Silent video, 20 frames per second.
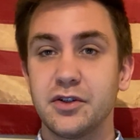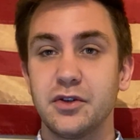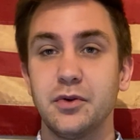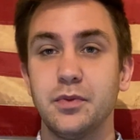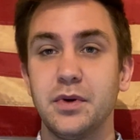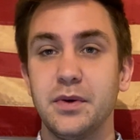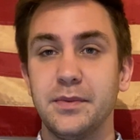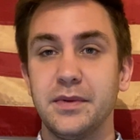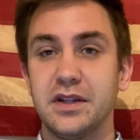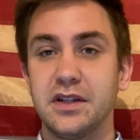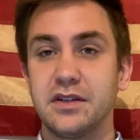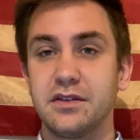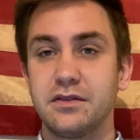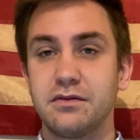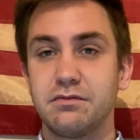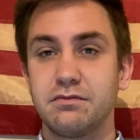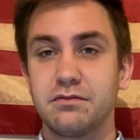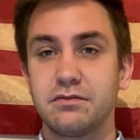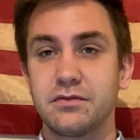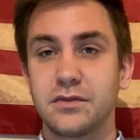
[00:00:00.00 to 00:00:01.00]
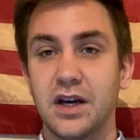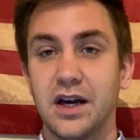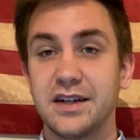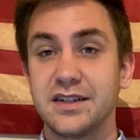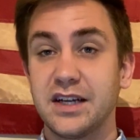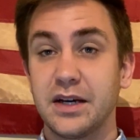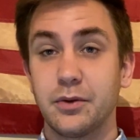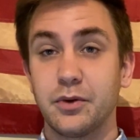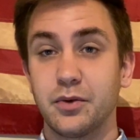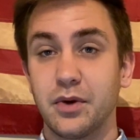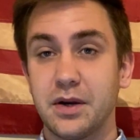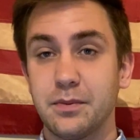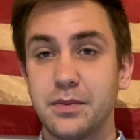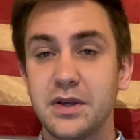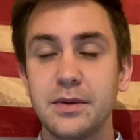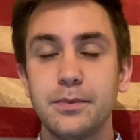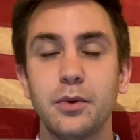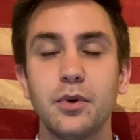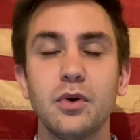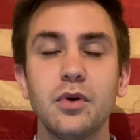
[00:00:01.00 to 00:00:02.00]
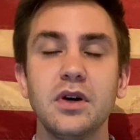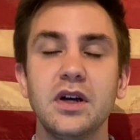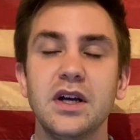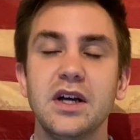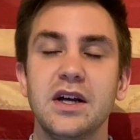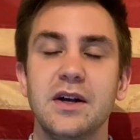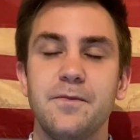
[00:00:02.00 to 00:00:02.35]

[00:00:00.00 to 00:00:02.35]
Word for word: who put me in the contact with the right people,